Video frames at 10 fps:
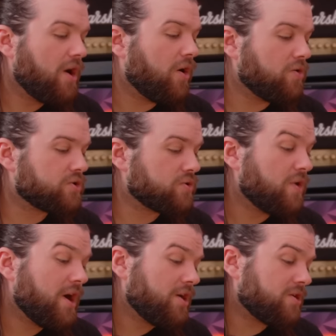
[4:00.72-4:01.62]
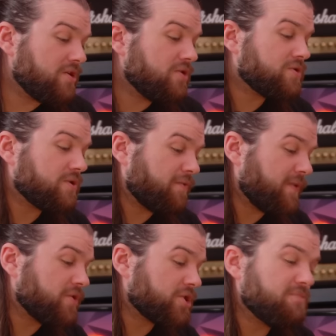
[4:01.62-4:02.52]
Also, you can use the
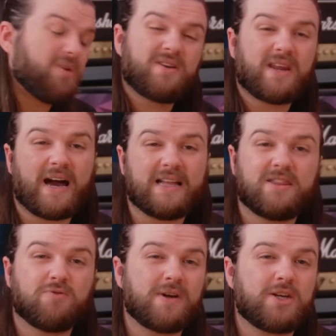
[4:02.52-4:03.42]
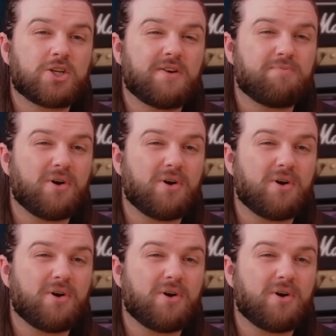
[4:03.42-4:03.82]
function button and the right shift